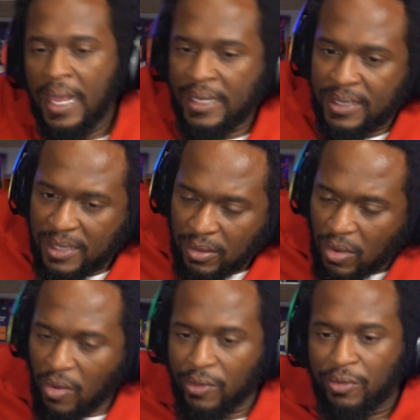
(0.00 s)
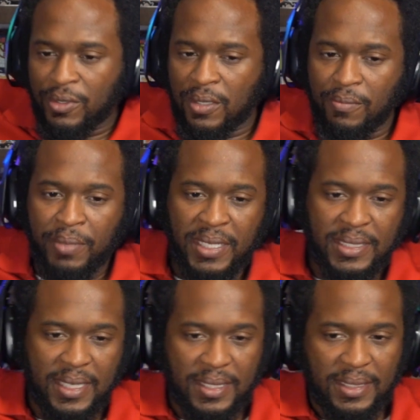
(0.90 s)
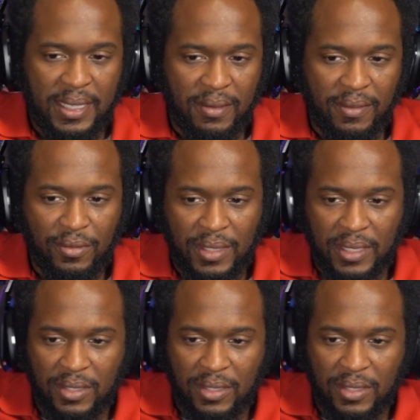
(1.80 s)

He's still going through some PTSD of losing his